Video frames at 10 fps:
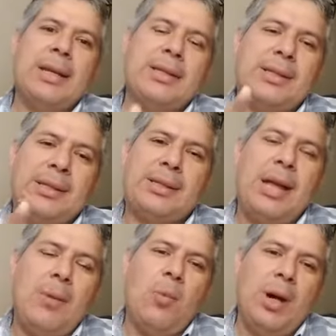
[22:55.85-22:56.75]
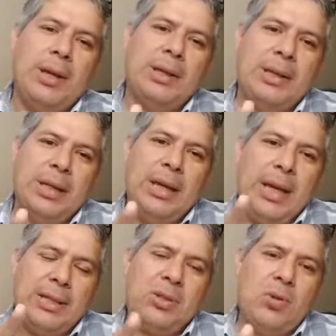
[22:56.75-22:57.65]
that someone
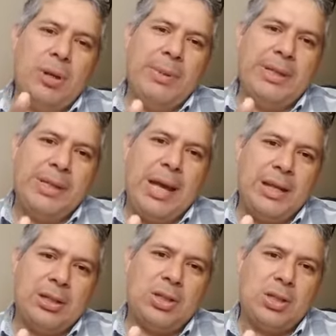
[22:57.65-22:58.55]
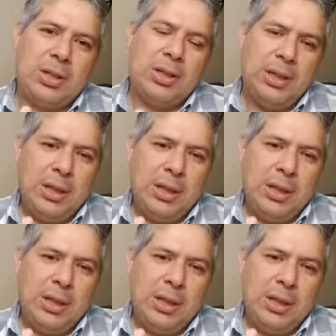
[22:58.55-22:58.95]
is going to be touched.